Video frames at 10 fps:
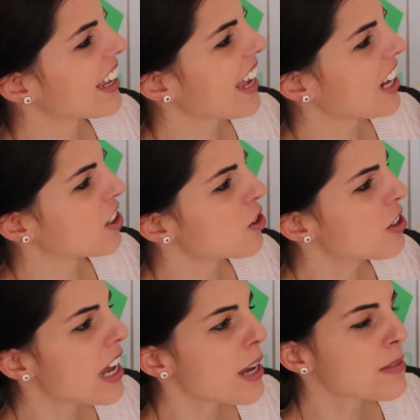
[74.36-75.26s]
Can
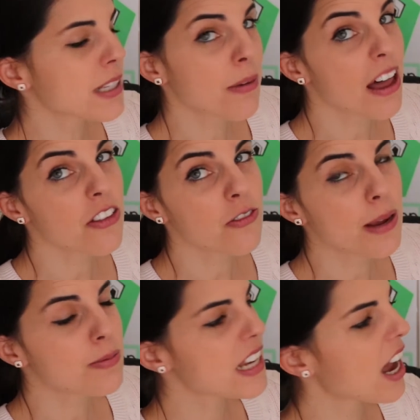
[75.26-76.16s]
you name some other
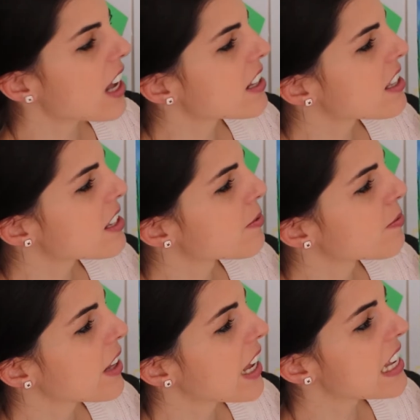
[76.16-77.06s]
reptiles?
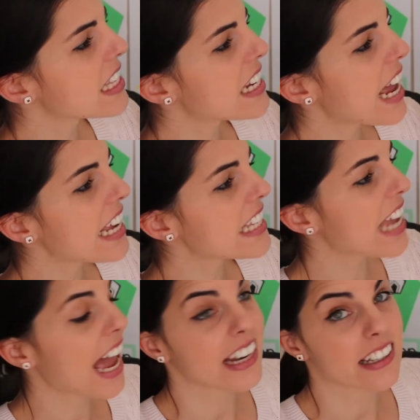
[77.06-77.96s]

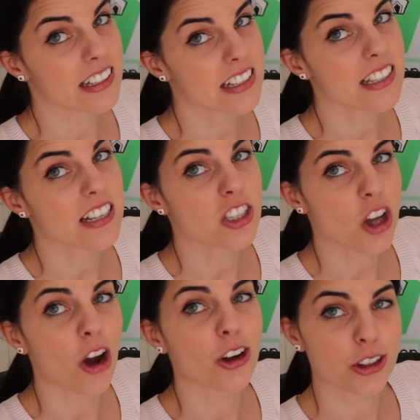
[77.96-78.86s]
Snakes and
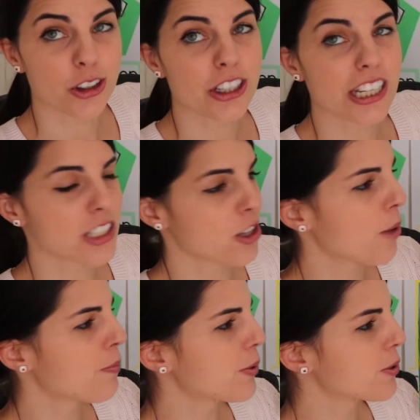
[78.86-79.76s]
lizards are good
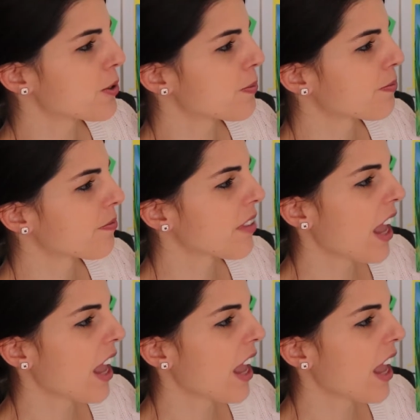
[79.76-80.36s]
examples.